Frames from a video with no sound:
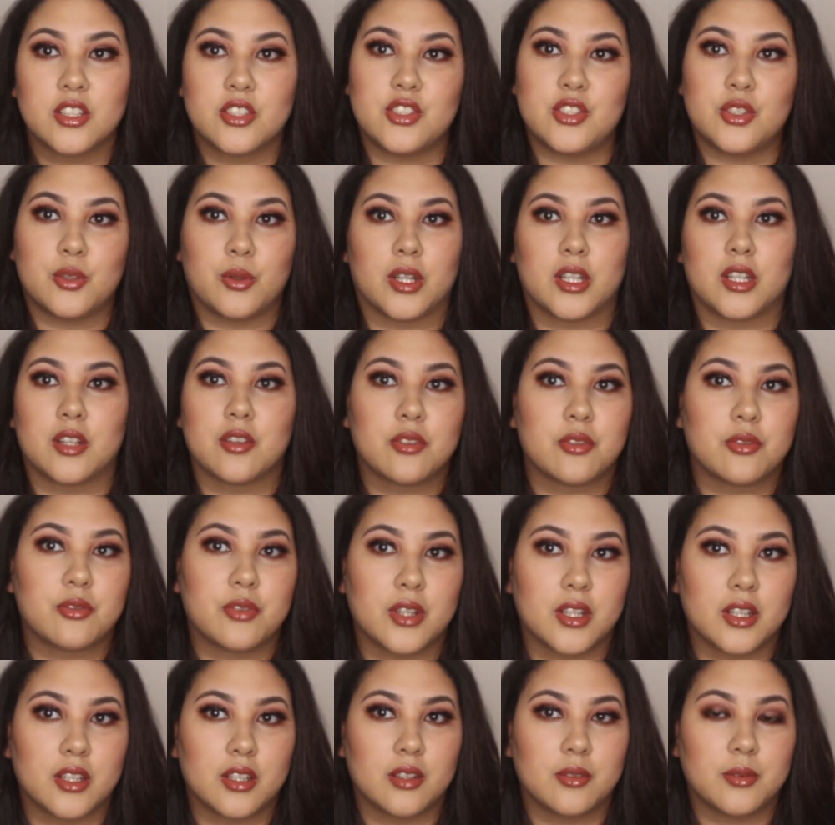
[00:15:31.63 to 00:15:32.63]
Do you want to
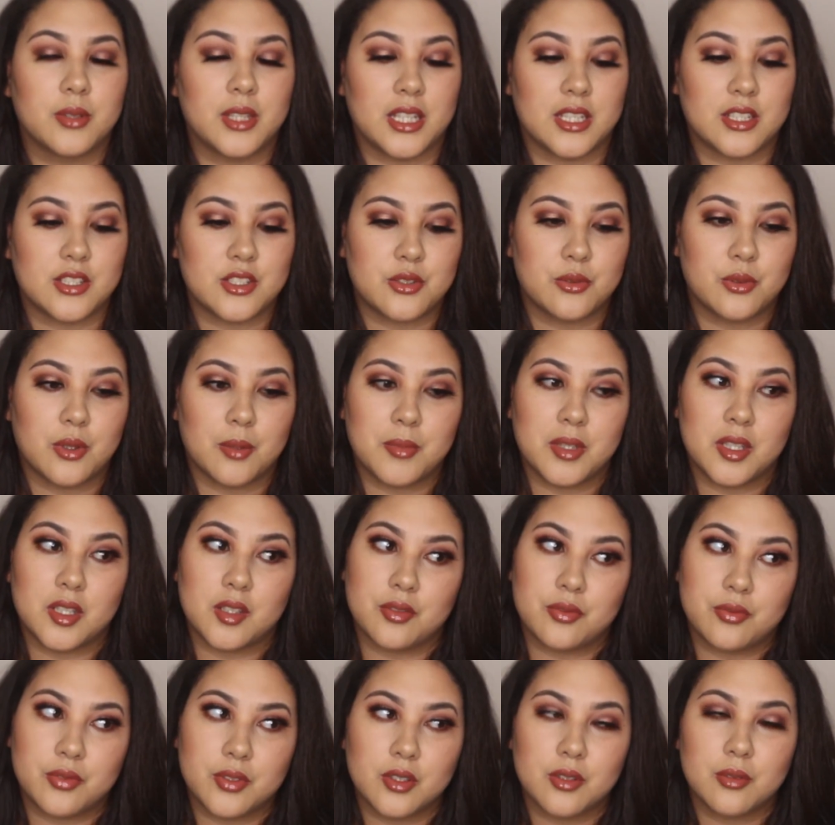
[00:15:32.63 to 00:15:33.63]
film, like, do you want me
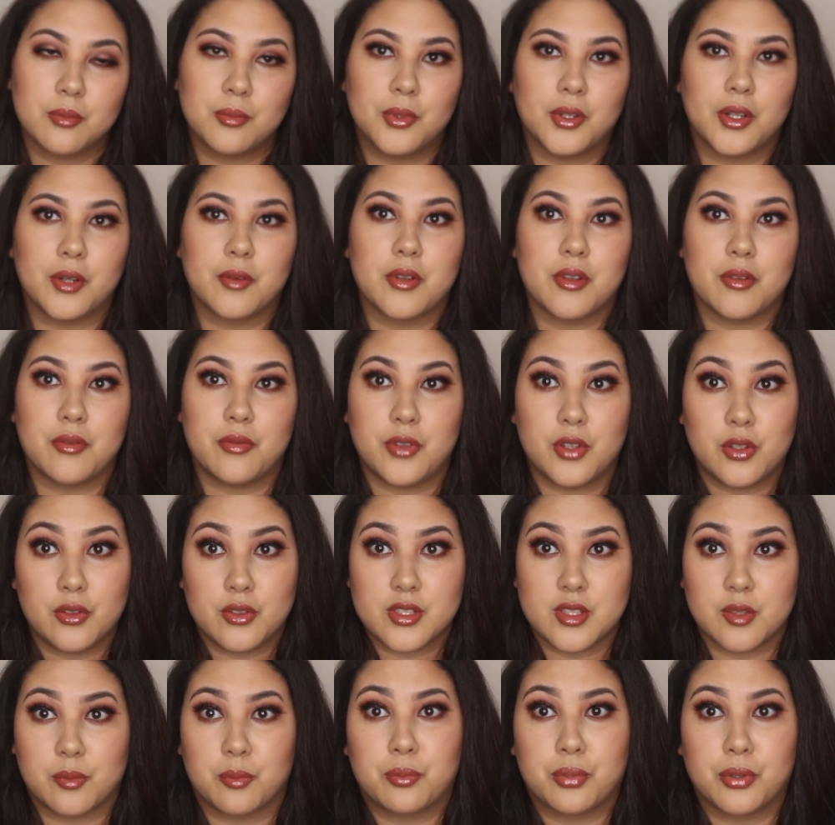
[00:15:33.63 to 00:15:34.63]
to film more
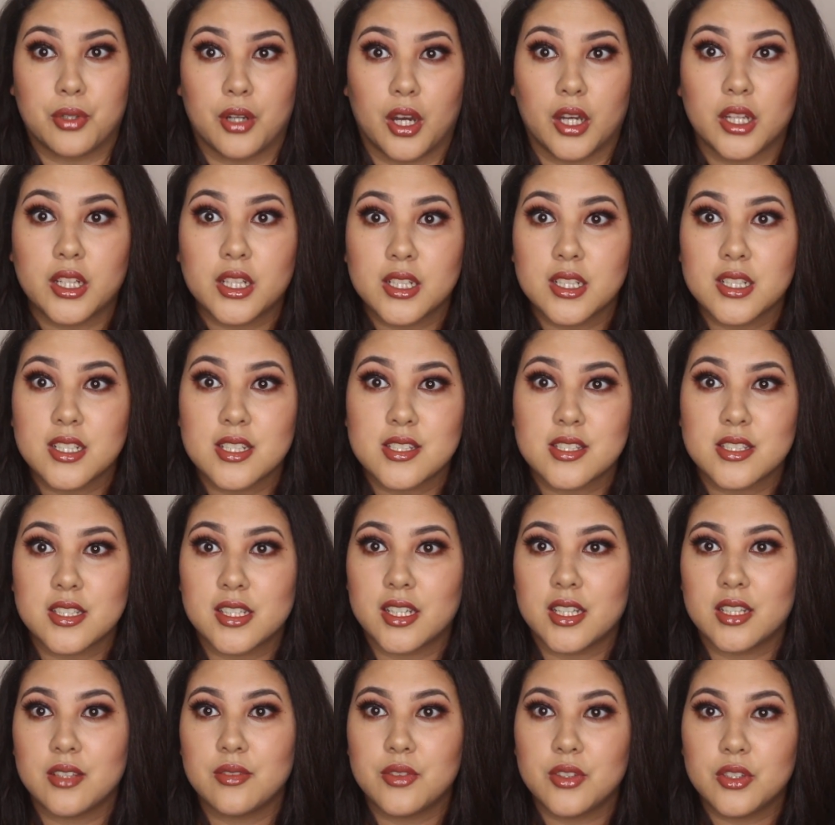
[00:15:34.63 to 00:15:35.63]
reviews of products
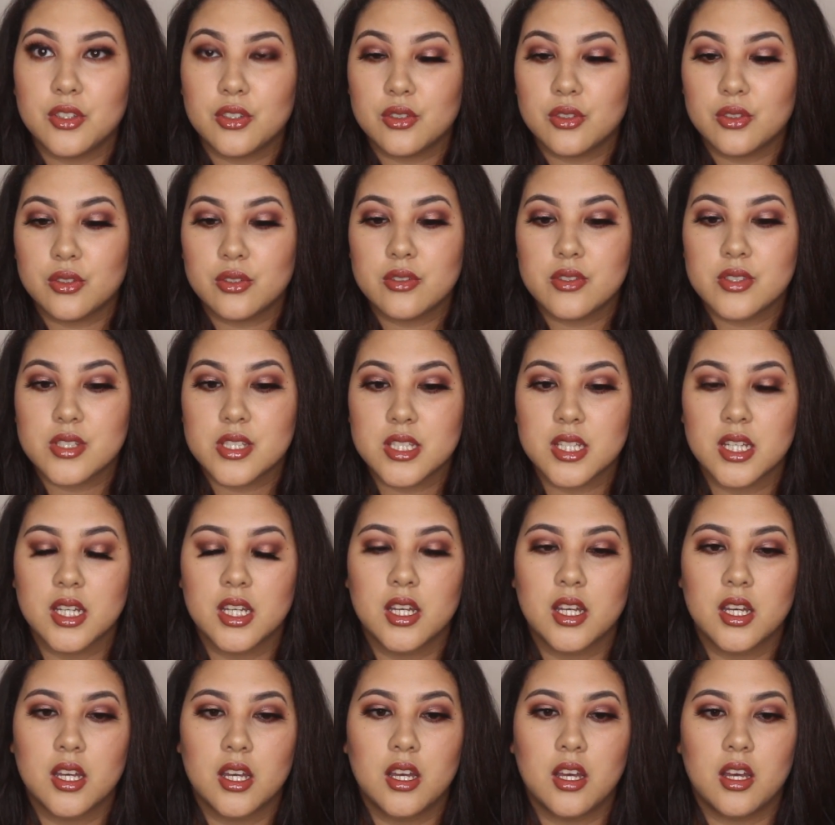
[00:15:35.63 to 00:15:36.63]
that I've used?
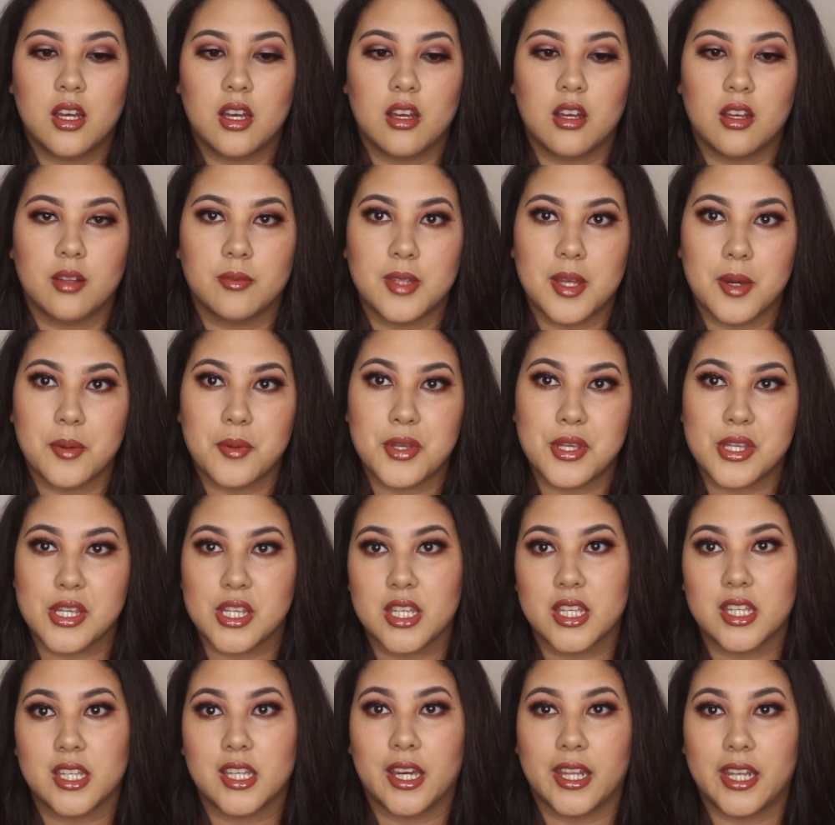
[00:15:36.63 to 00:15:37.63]
That way
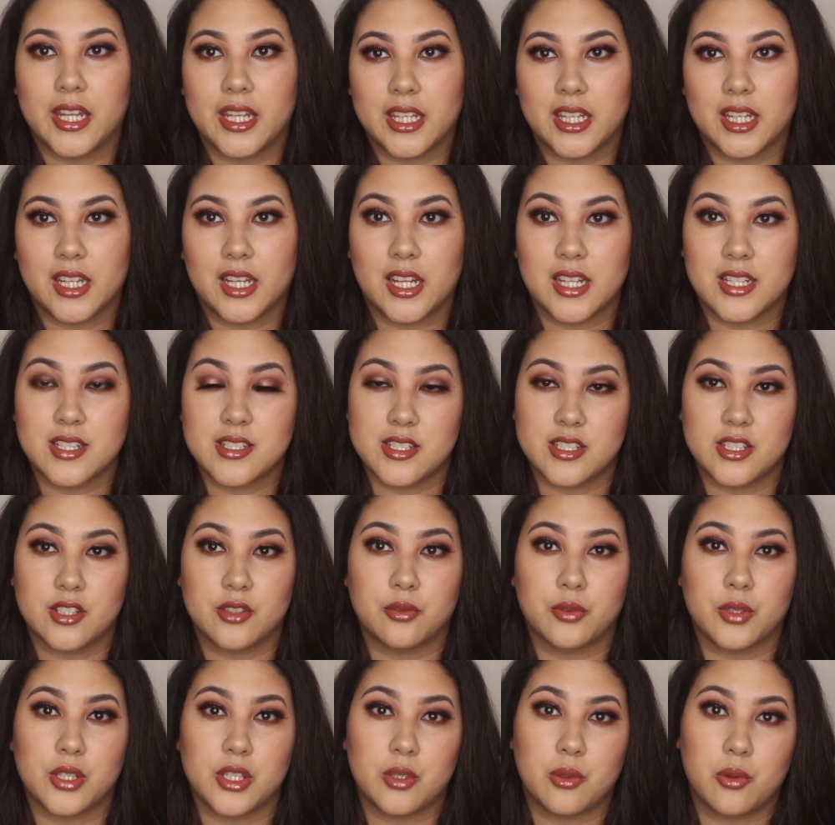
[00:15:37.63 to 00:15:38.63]
you can kind of get an idea
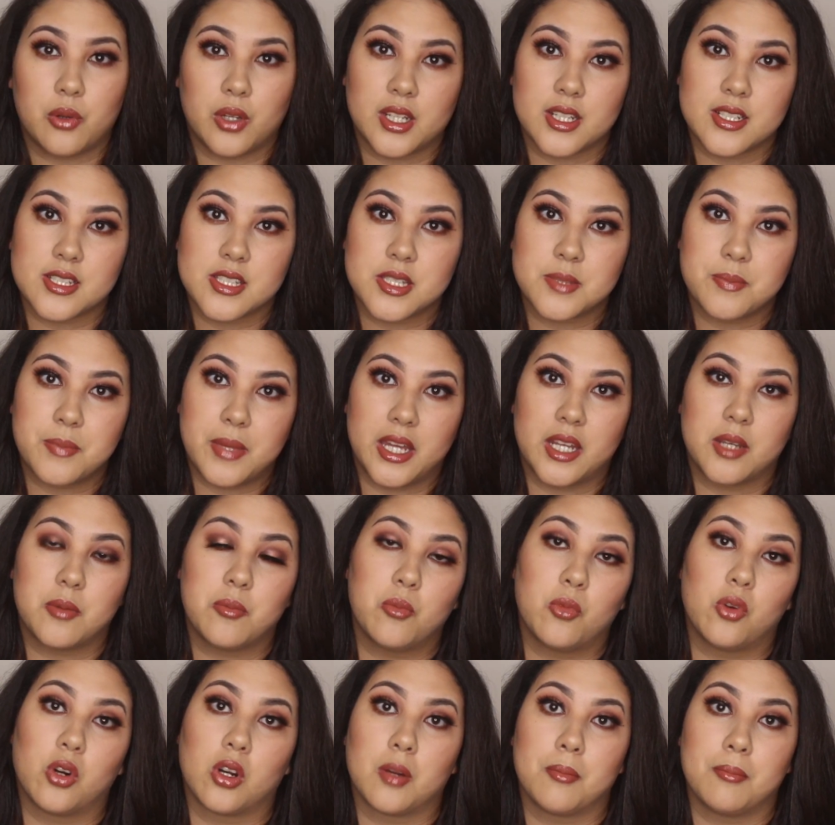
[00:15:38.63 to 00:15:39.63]
of what you want to
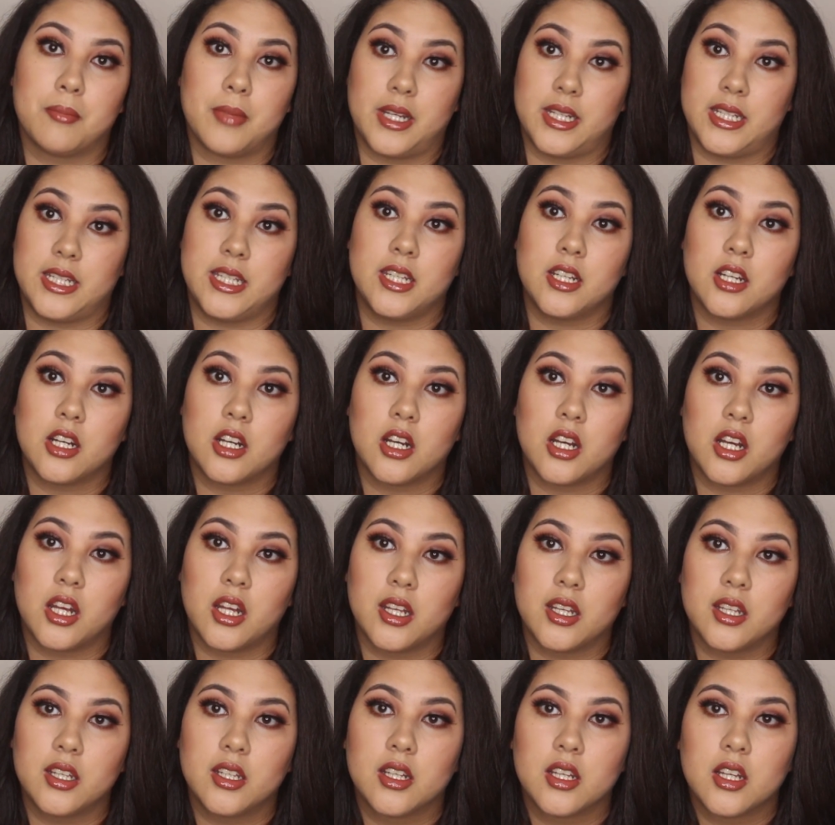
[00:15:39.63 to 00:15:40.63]
spend more money
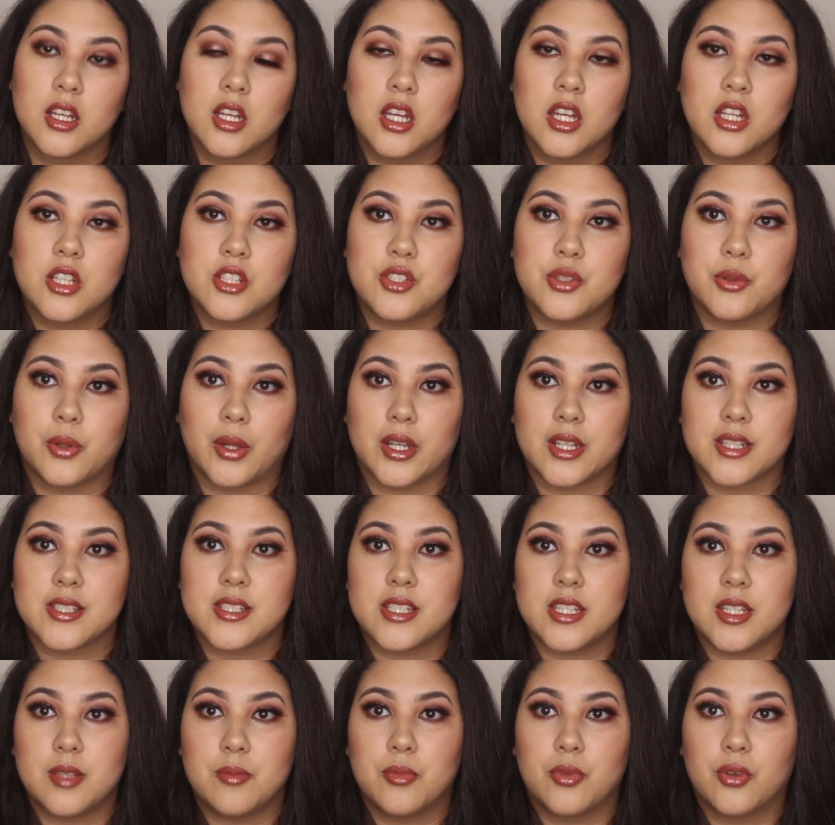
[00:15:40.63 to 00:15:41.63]
on. Do you want to
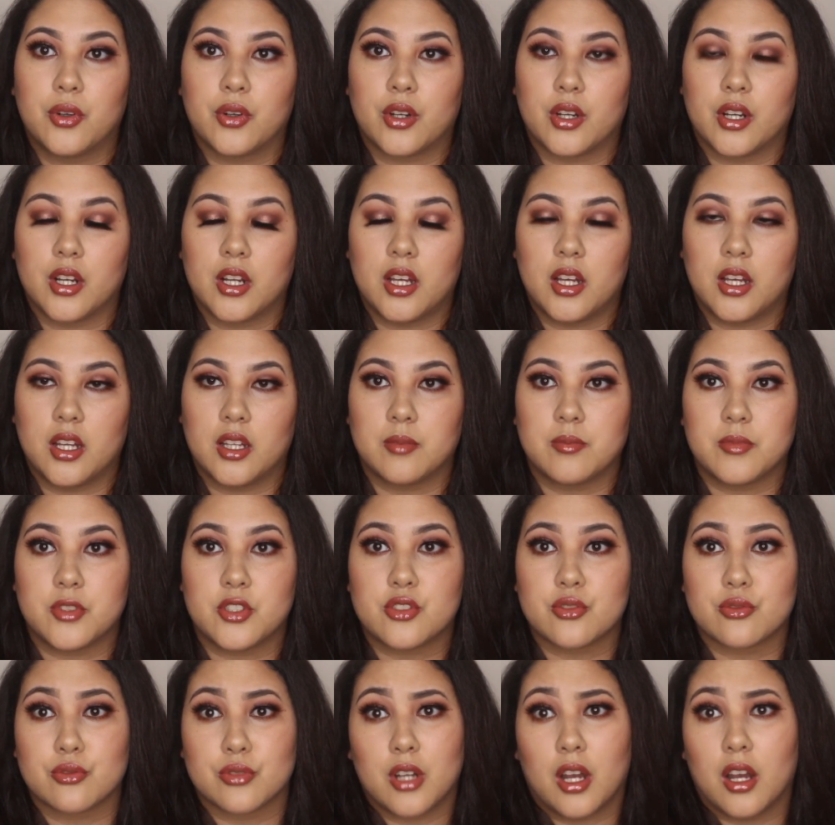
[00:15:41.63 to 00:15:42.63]
see more
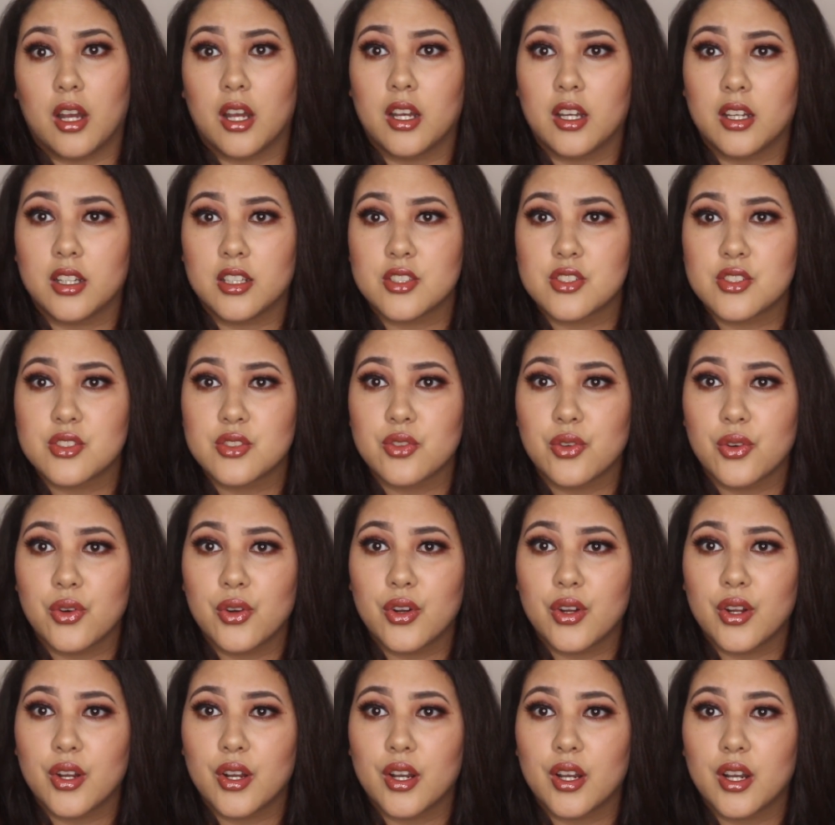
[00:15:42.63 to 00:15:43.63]

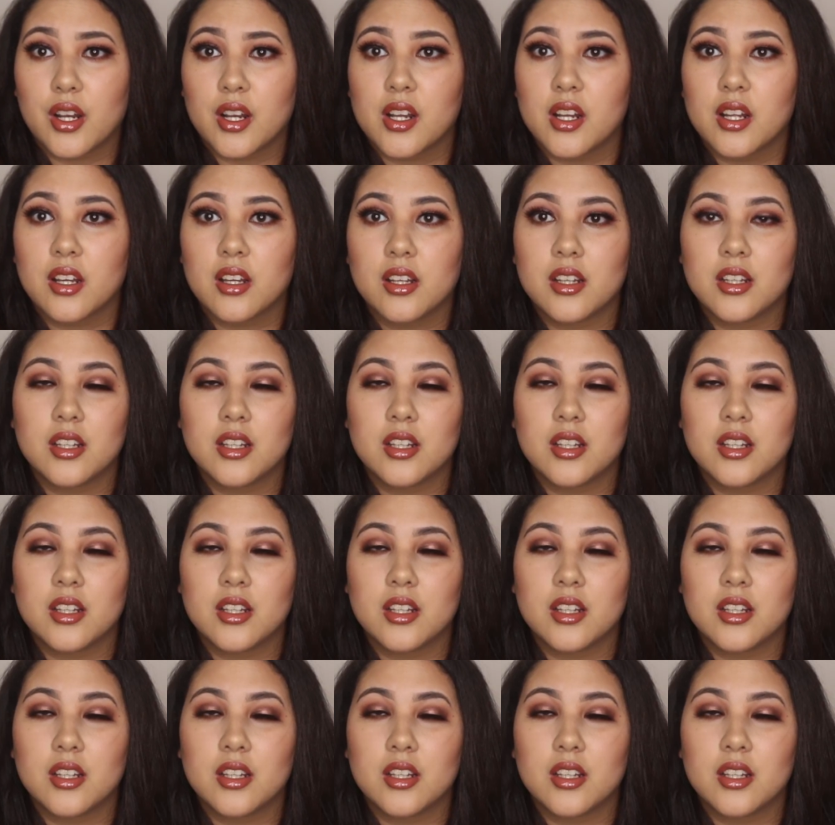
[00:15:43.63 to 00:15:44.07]
drugstore?